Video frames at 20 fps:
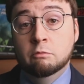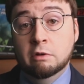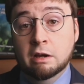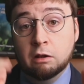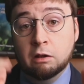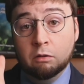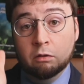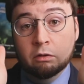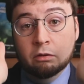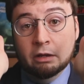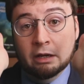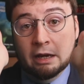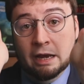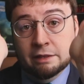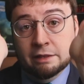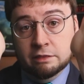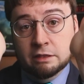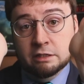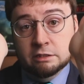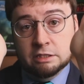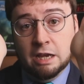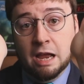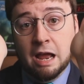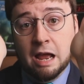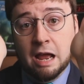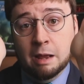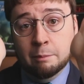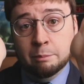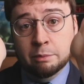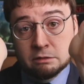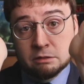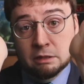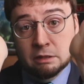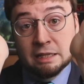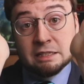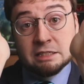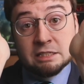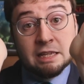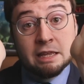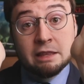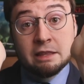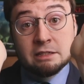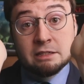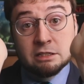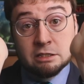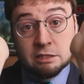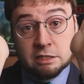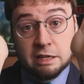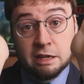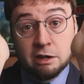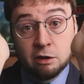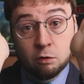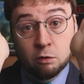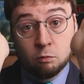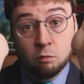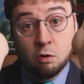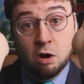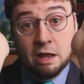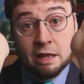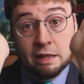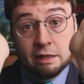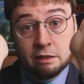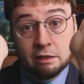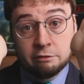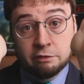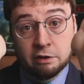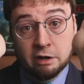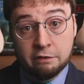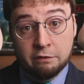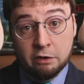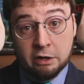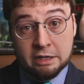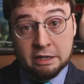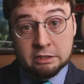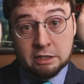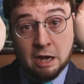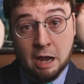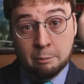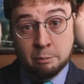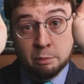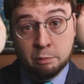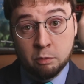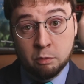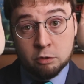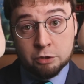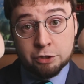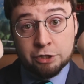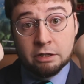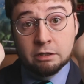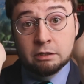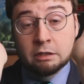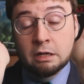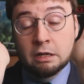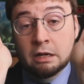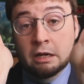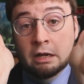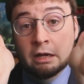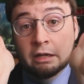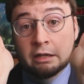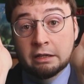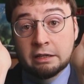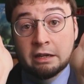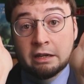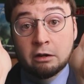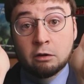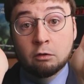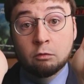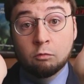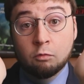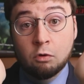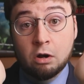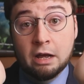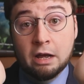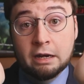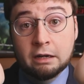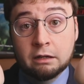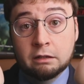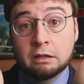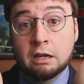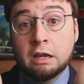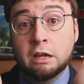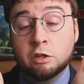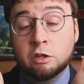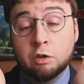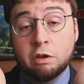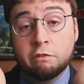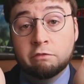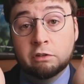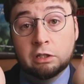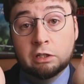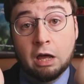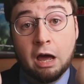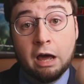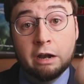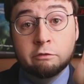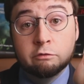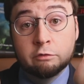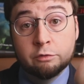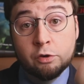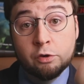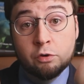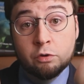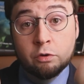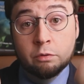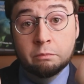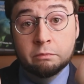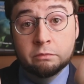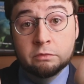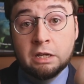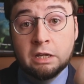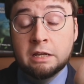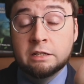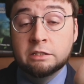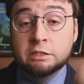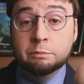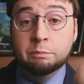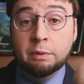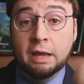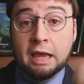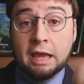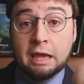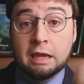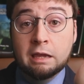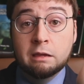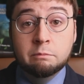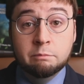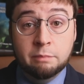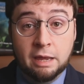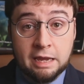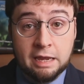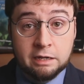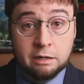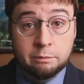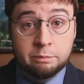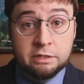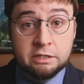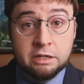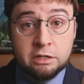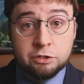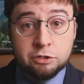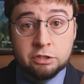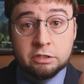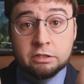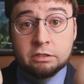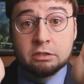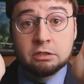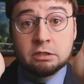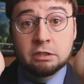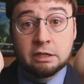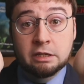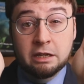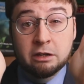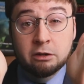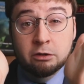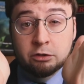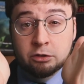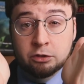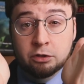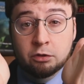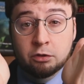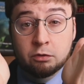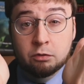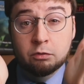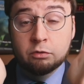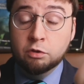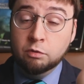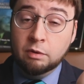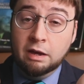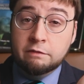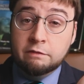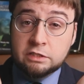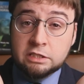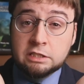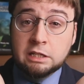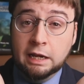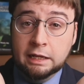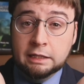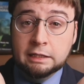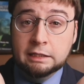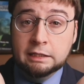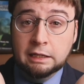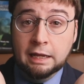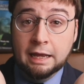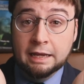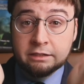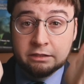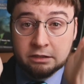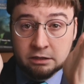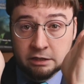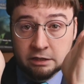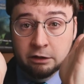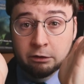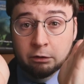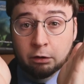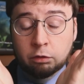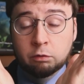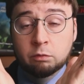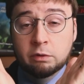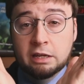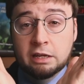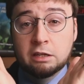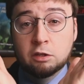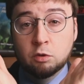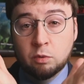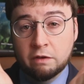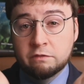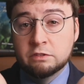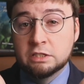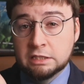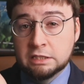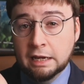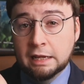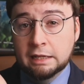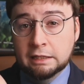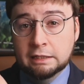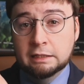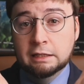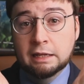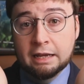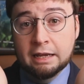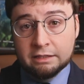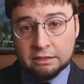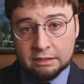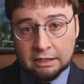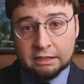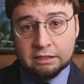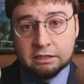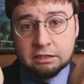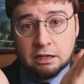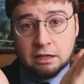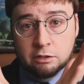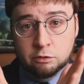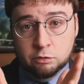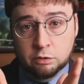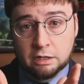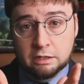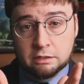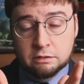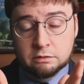Well, at the top, let's say this is year one, the very, very top portion. Year one, you have a lot of room to pay paid up additions. Year two, you have slightly less. Year three, you have slightly less, etc.